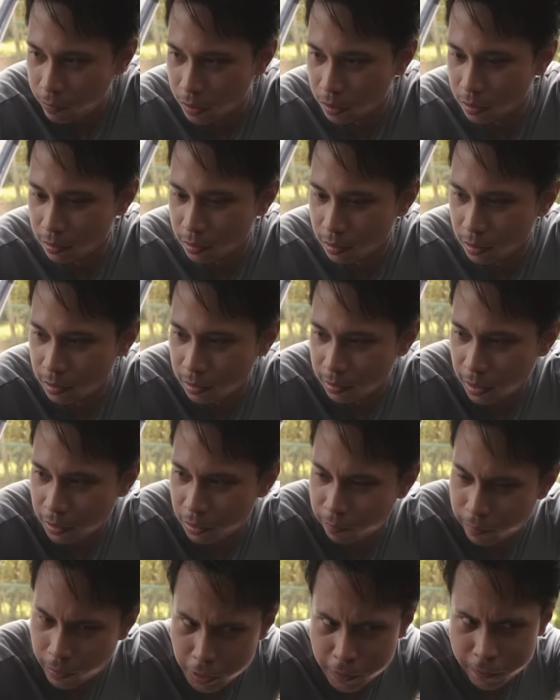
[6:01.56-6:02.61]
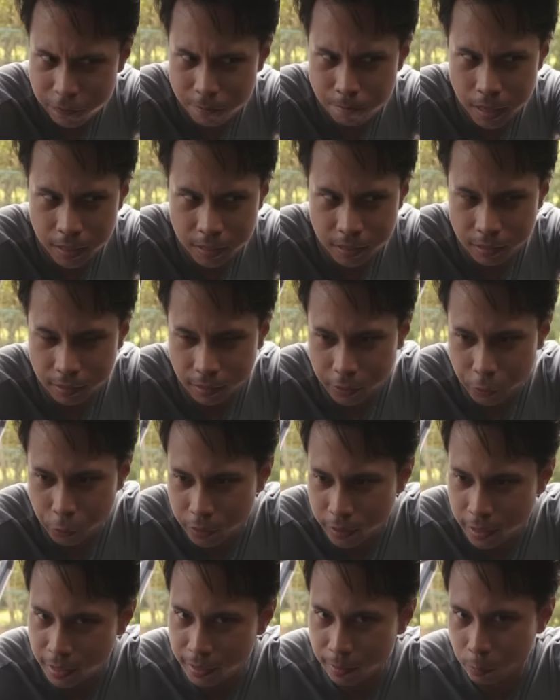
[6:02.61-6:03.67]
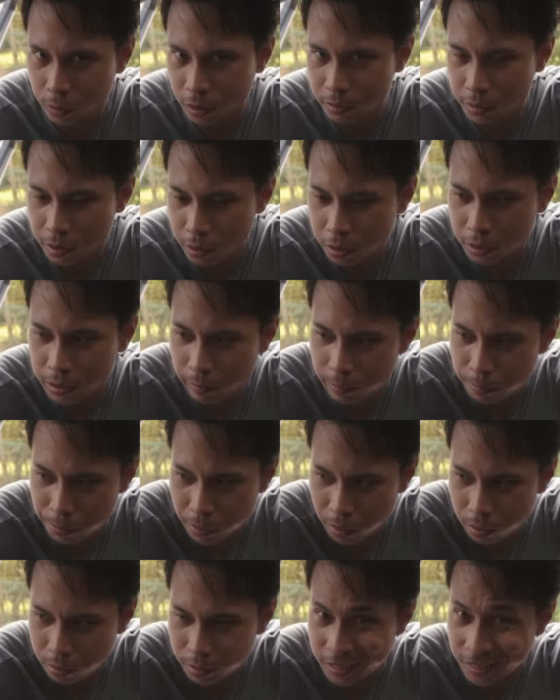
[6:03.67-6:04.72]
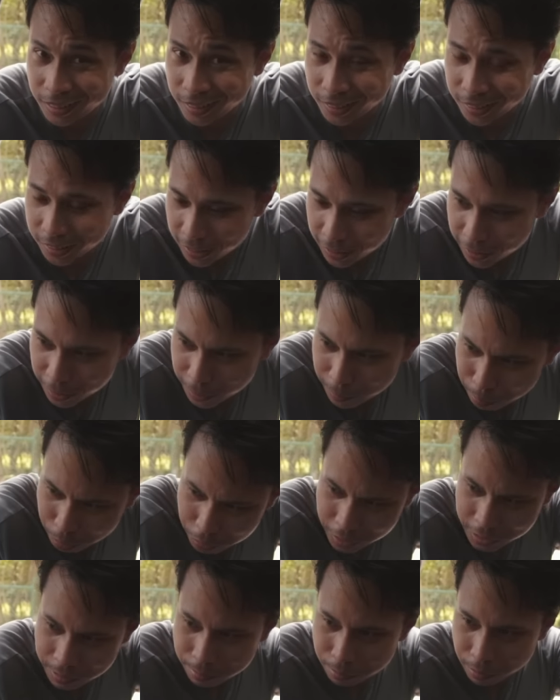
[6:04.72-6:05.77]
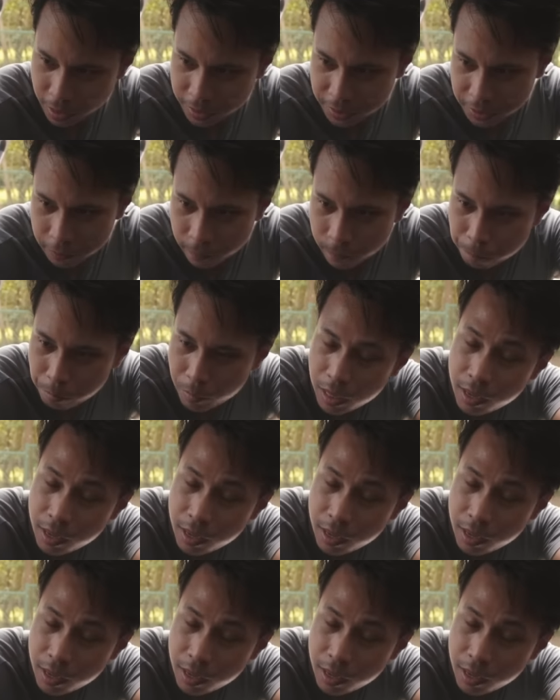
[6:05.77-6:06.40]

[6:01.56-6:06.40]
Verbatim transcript: evident is that the value for money that you're getting with the Tiggo seven Pro is pretty impressive.